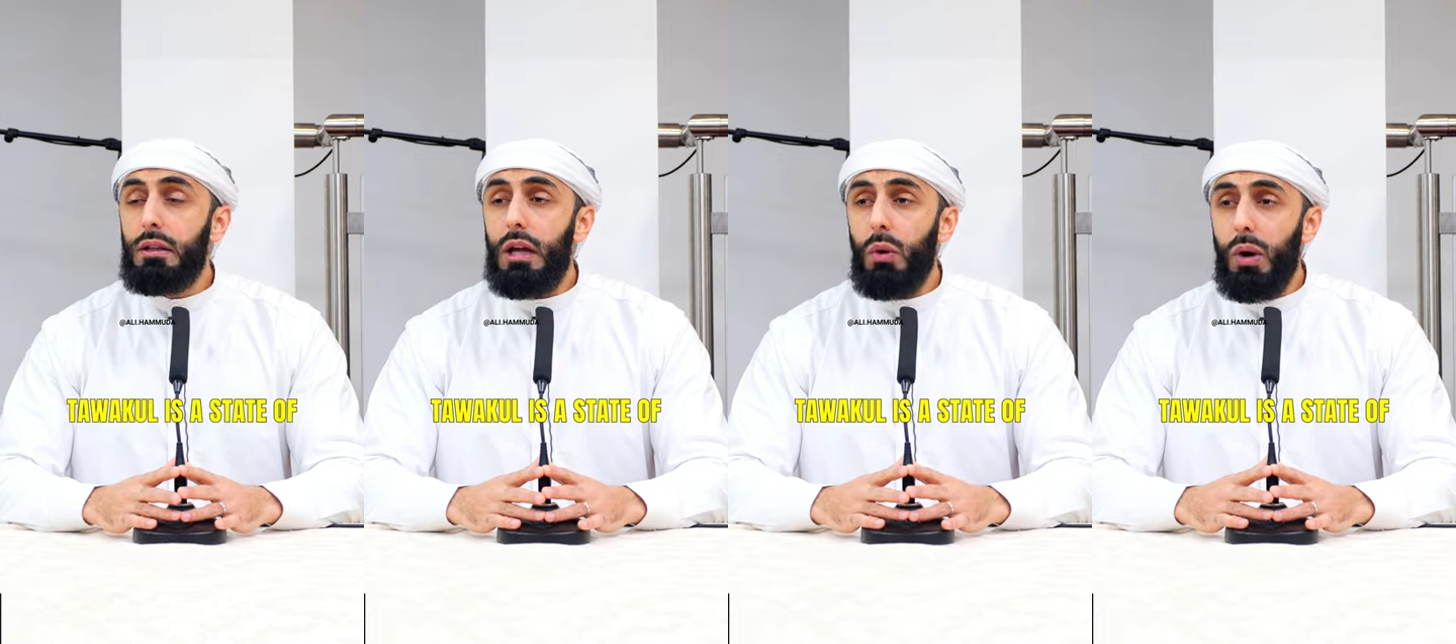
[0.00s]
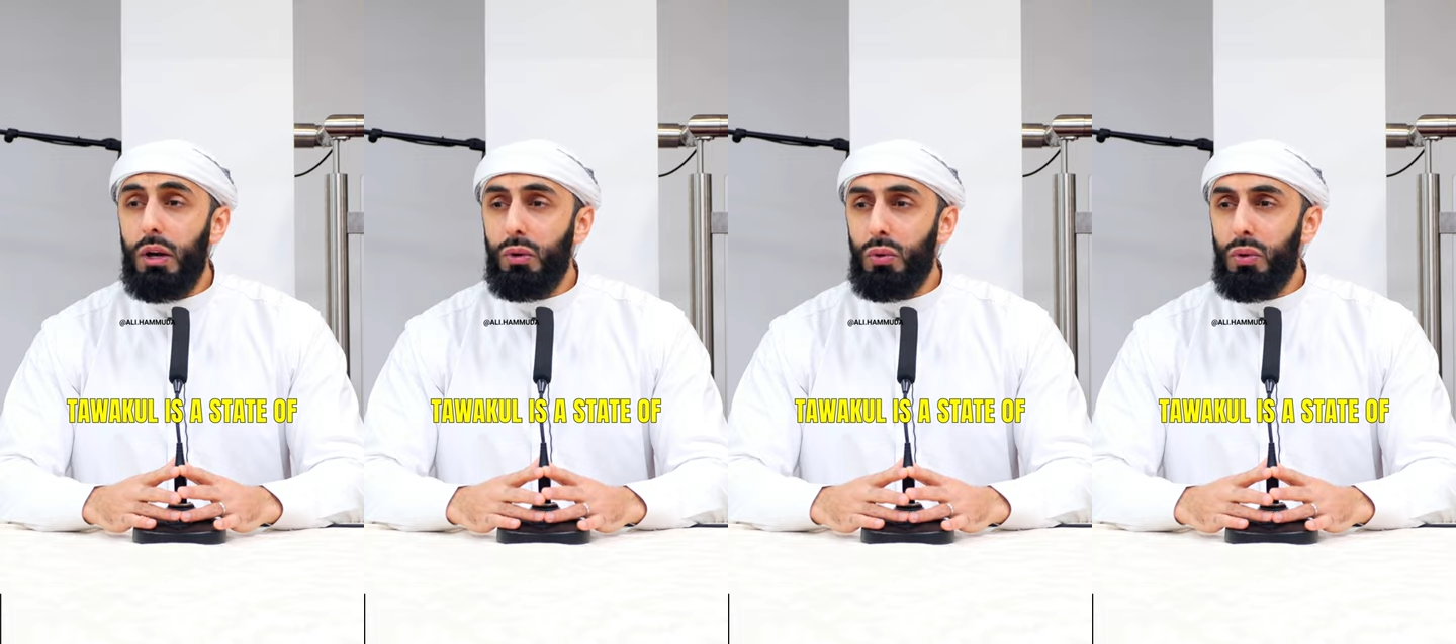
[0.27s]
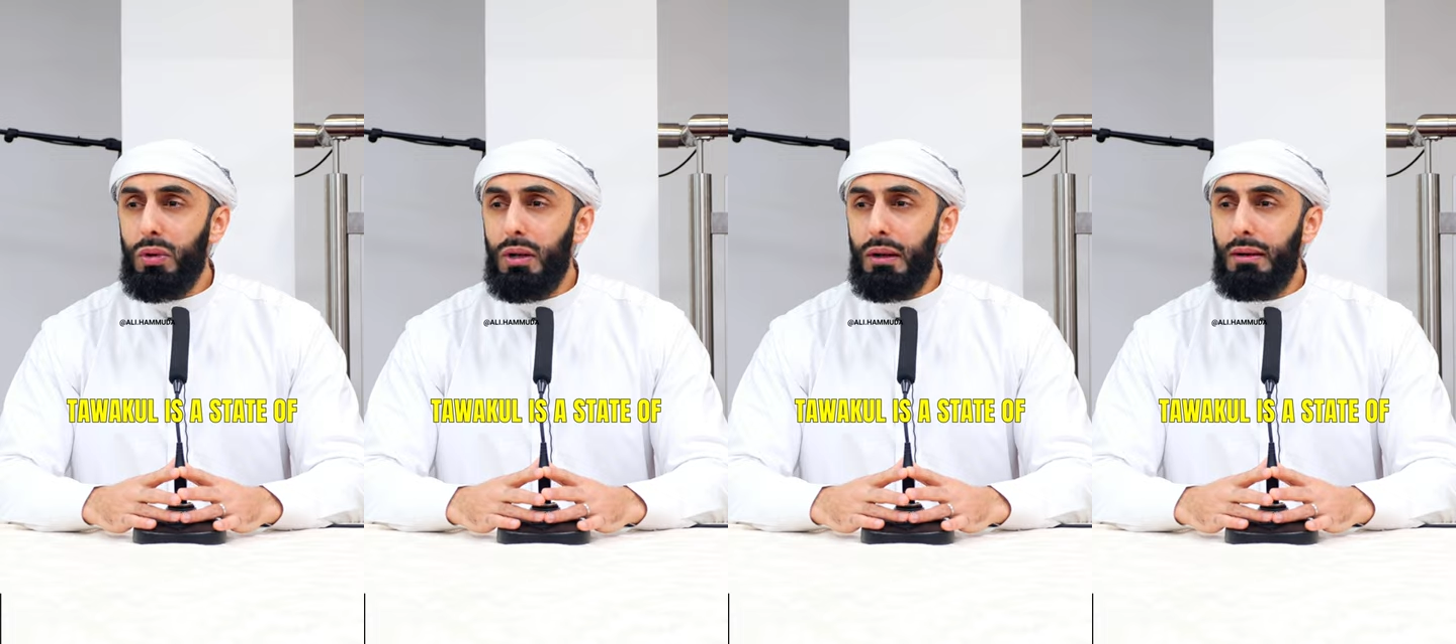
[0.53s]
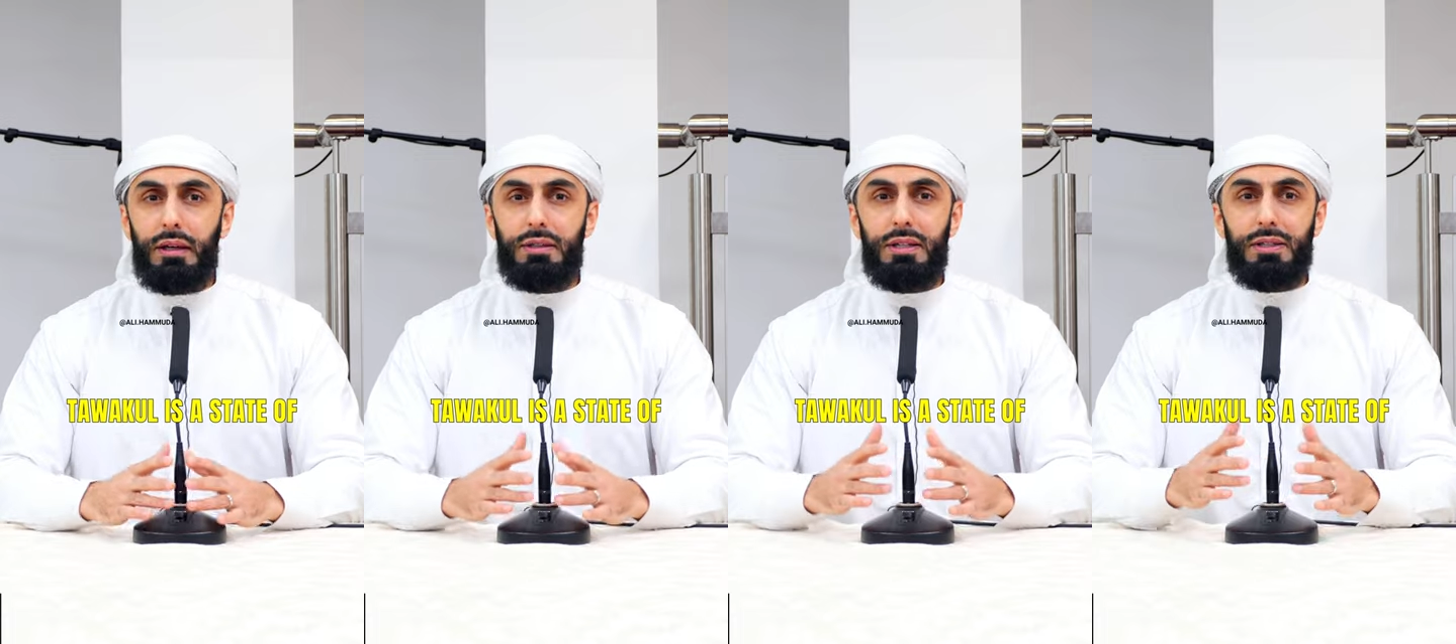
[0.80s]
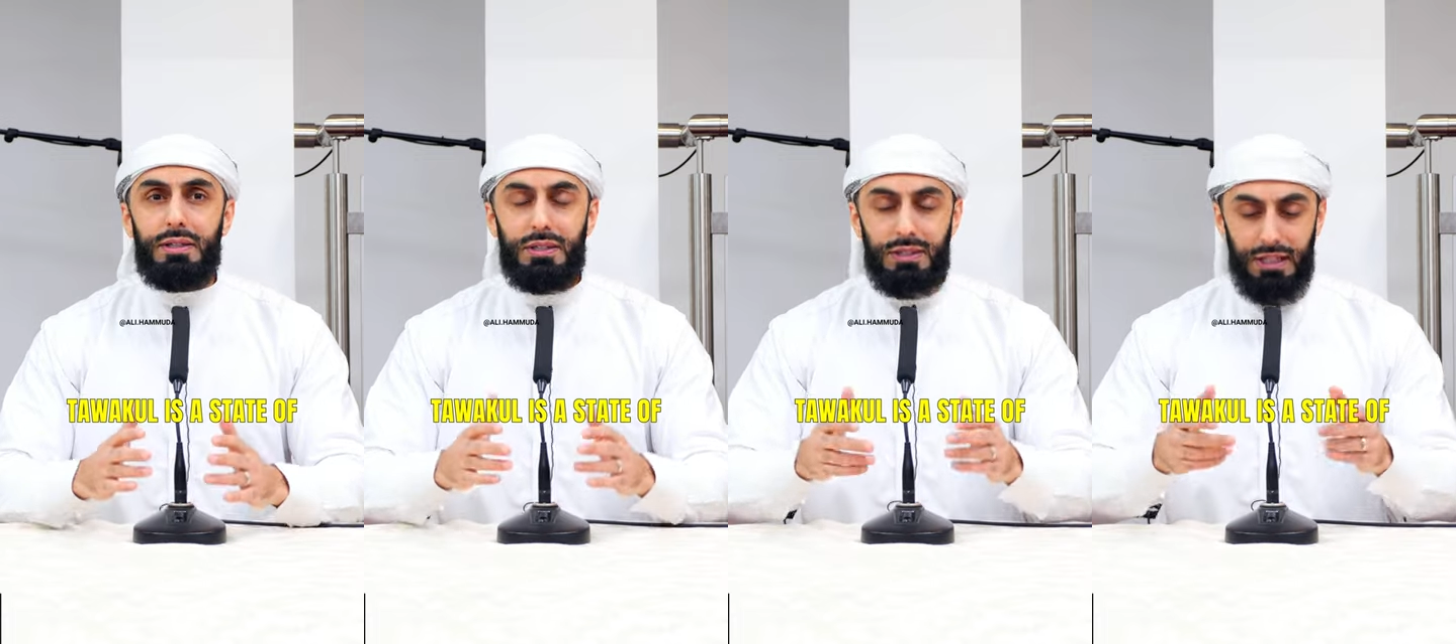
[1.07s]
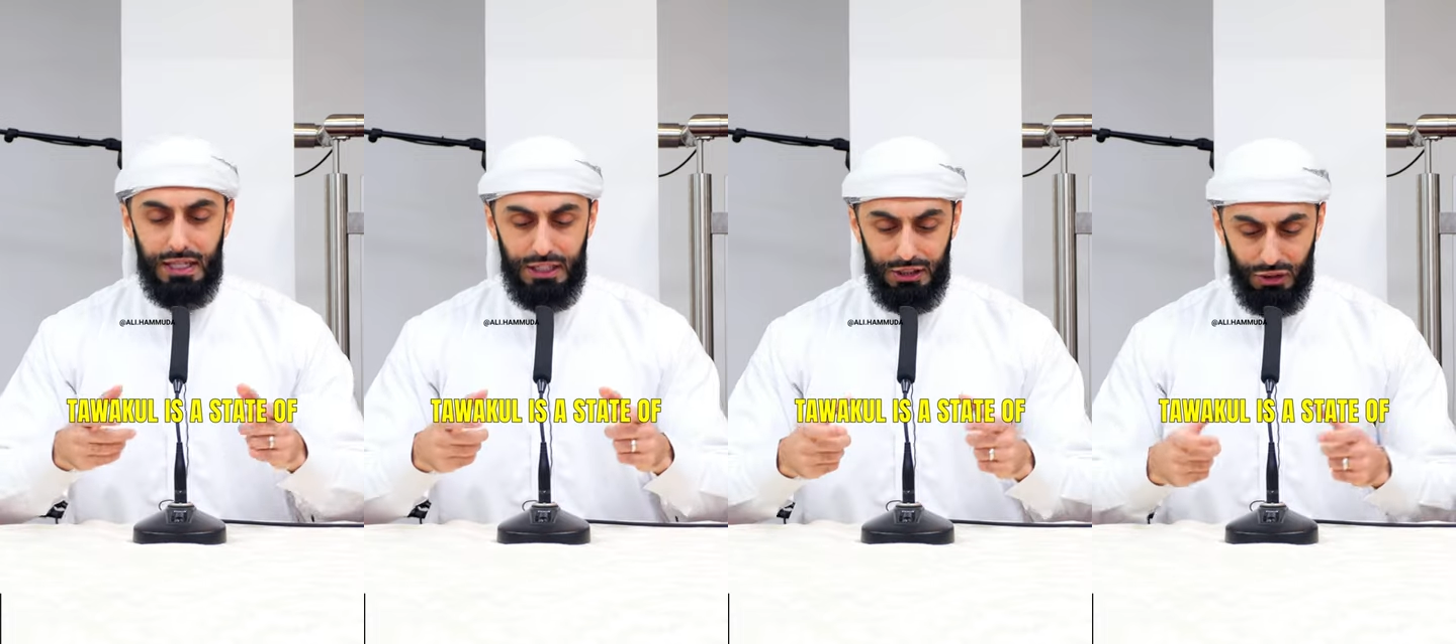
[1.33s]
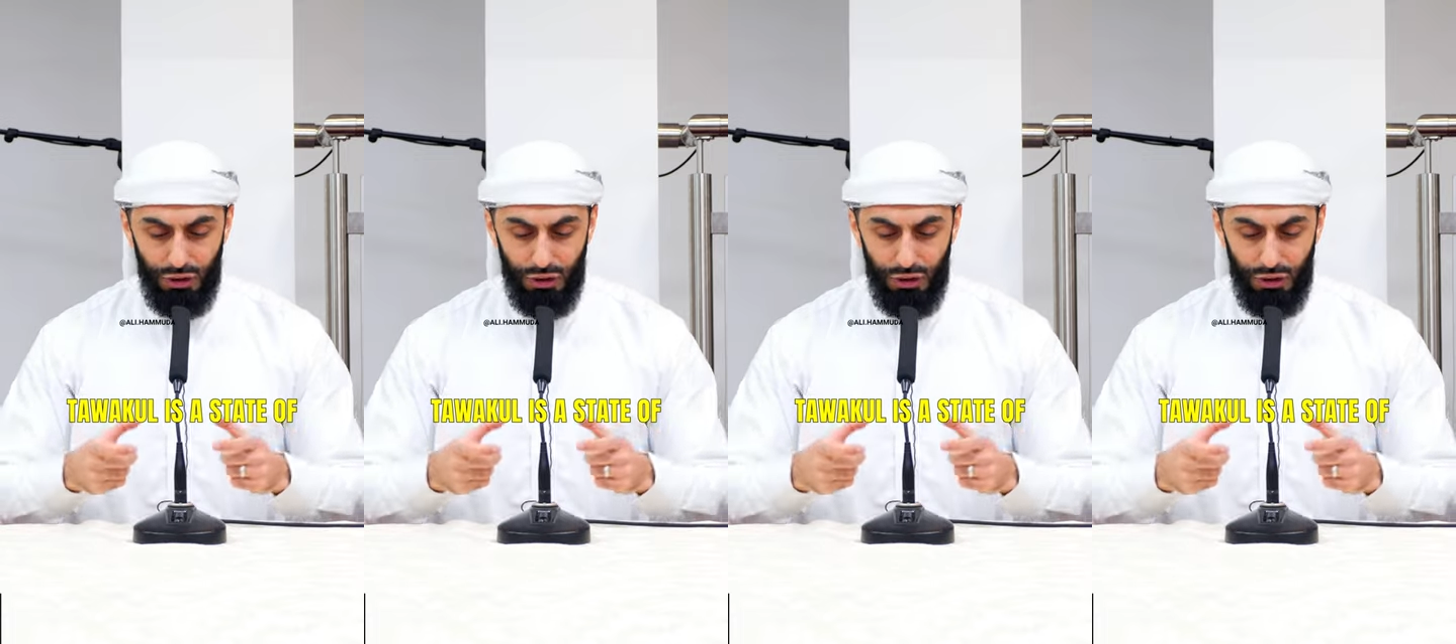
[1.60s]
Tawakkul is a state